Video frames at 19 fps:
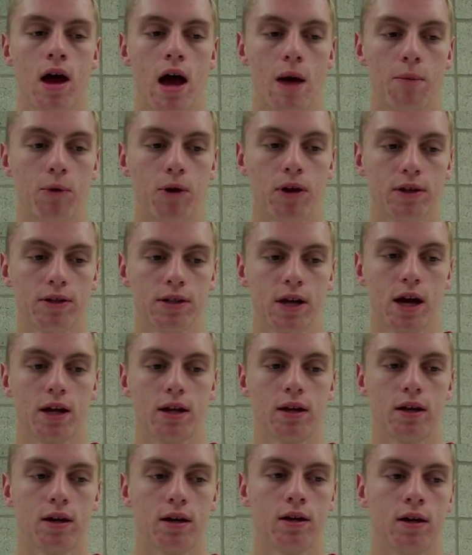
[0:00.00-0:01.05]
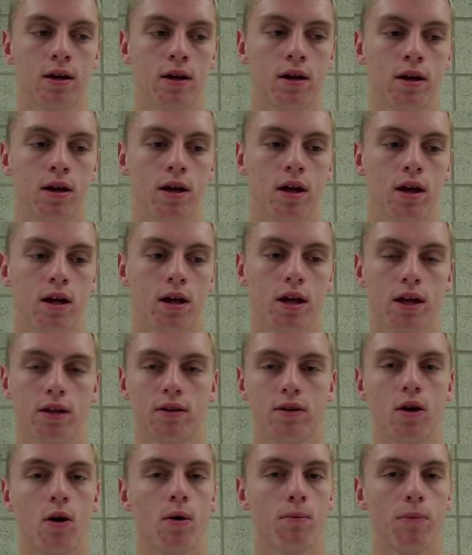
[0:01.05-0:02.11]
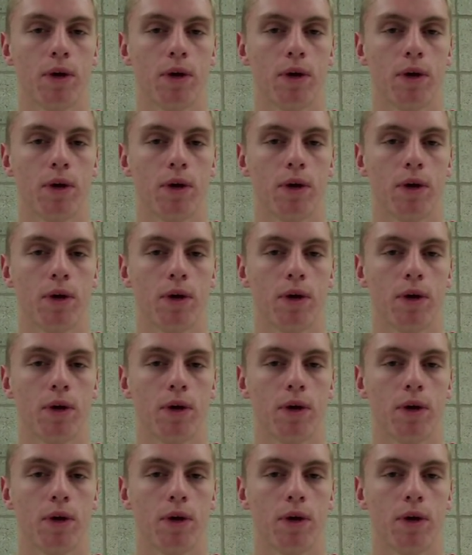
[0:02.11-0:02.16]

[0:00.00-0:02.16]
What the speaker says: I'm really excited to get to know